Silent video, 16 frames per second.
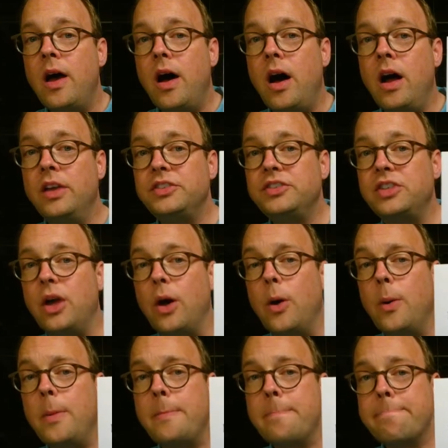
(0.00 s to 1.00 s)

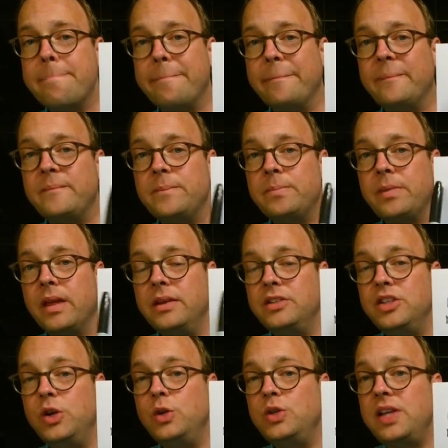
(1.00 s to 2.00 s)
Also,
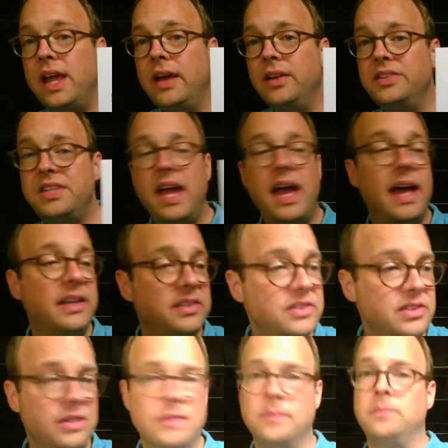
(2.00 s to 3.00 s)
two-tailed
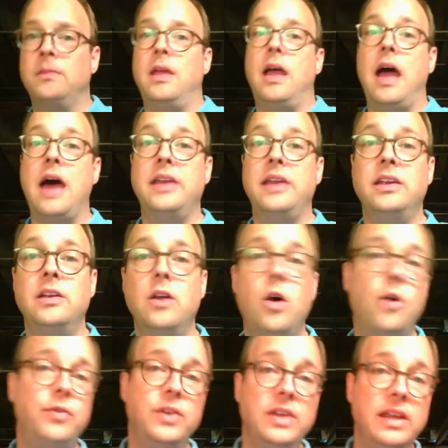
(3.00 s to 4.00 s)
test, how do you know
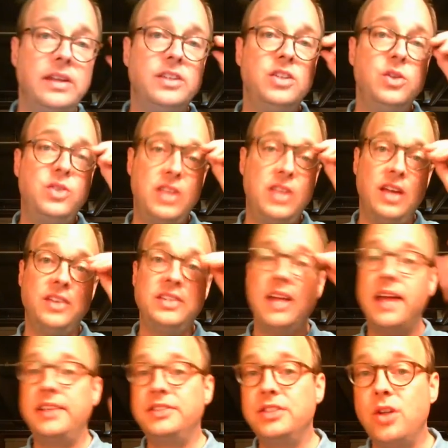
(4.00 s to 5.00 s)
if you need a two-tailed
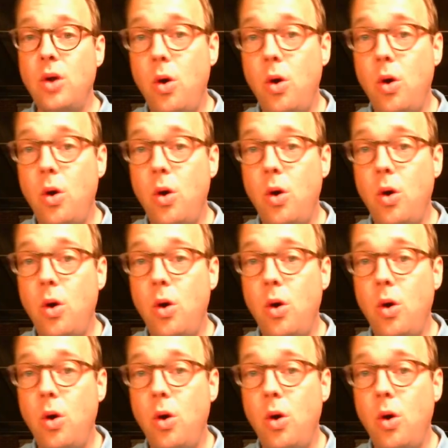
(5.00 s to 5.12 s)
test